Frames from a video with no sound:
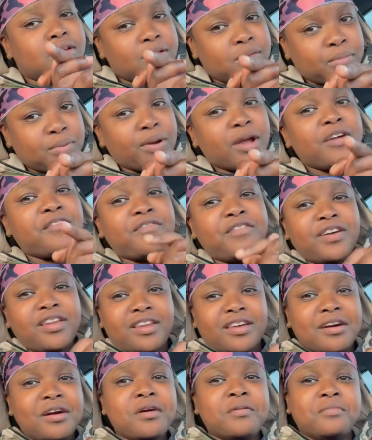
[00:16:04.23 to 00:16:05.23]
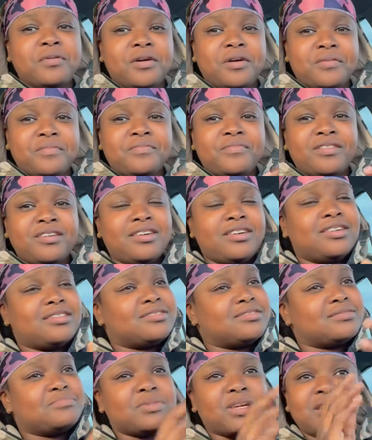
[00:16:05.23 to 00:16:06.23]
Pray for it to come up.
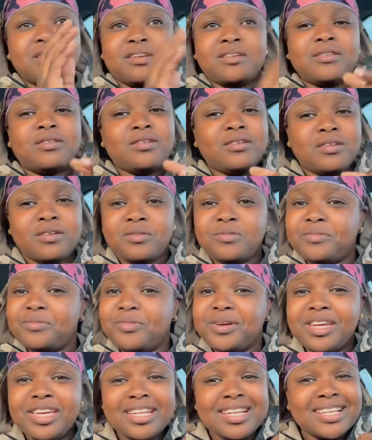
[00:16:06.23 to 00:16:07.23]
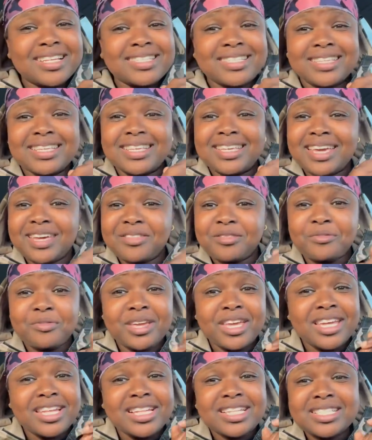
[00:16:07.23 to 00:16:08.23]
Because, man, we in this together.
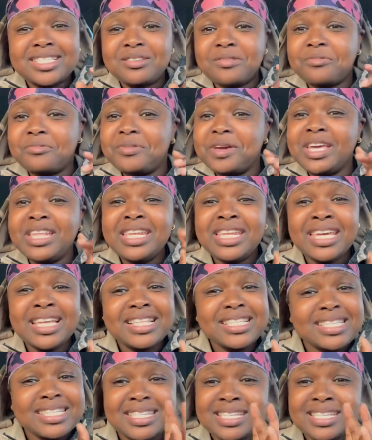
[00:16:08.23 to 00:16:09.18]
We in it to win it.